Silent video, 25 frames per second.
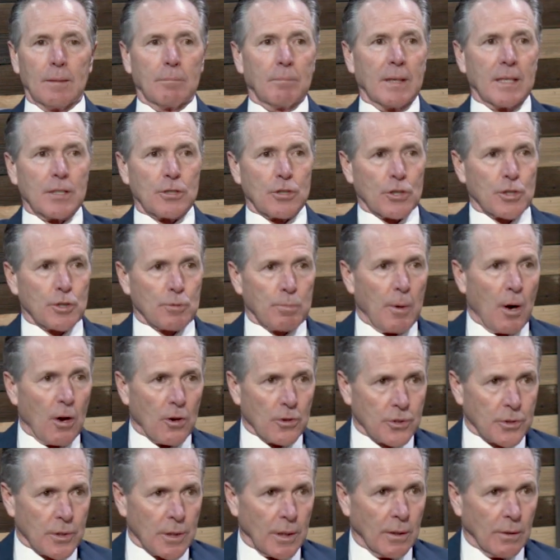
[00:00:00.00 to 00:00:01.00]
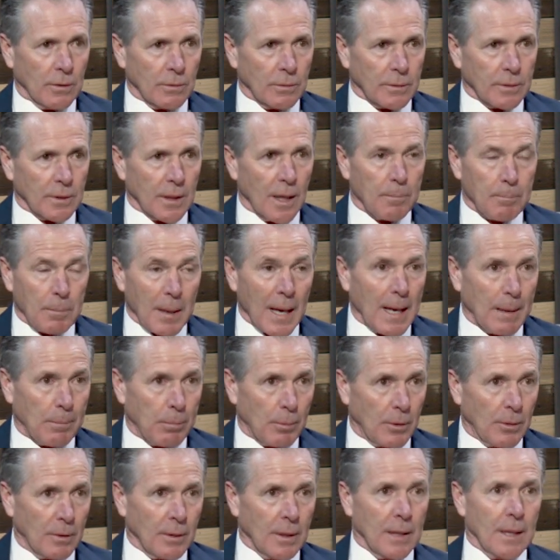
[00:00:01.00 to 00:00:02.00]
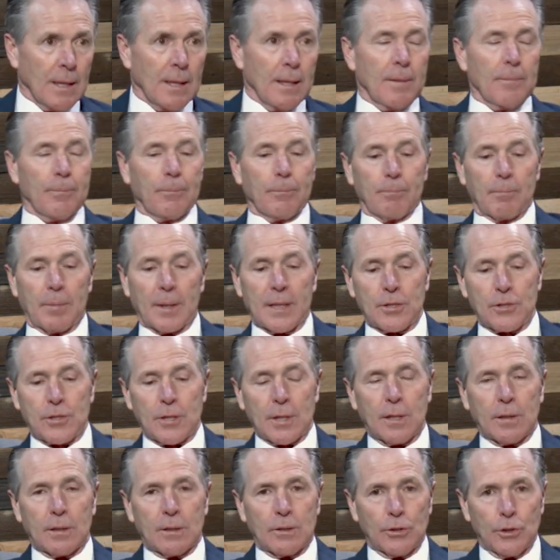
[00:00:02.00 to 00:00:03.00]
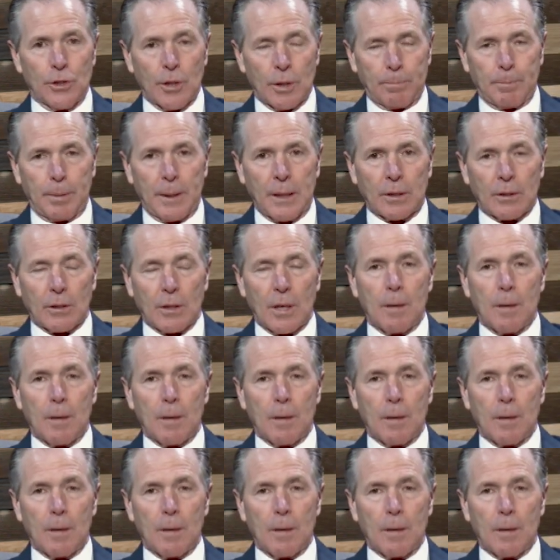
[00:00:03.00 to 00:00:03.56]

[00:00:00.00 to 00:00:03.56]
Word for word: it, means a small stone, a pebble. Right. But he said, You're Peter